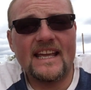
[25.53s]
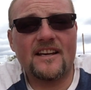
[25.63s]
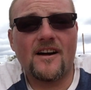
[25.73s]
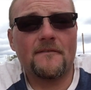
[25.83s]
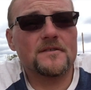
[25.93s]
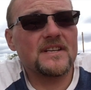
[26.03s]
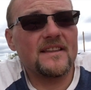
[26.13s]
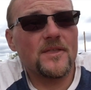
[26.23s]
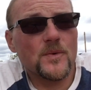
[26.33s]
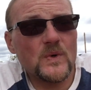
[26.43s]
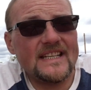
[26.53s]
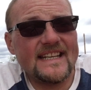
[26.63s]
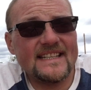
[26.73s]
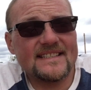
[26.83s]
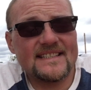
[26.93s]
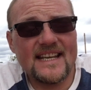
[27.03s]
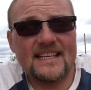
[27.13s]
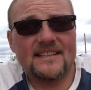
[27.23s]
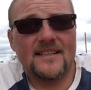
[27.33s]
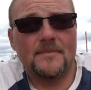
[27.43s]
It offers a 3-day
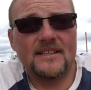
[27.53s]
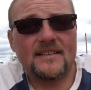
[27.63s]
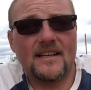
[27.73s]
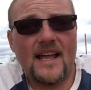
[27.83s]
stay limit